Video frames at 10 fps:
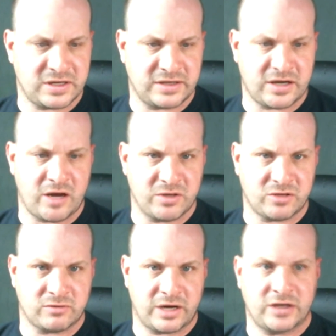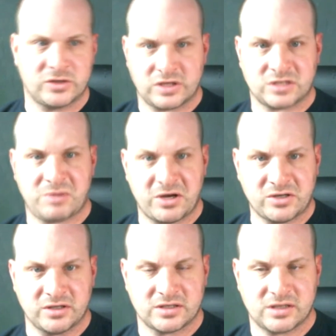that time at the range or the
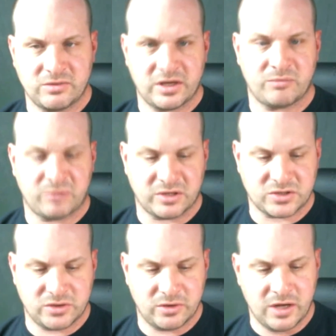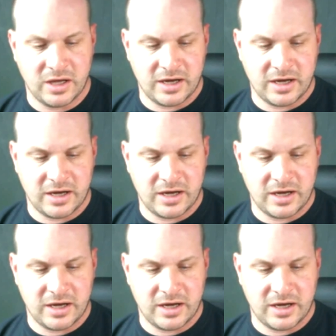specialist, he would get a +2.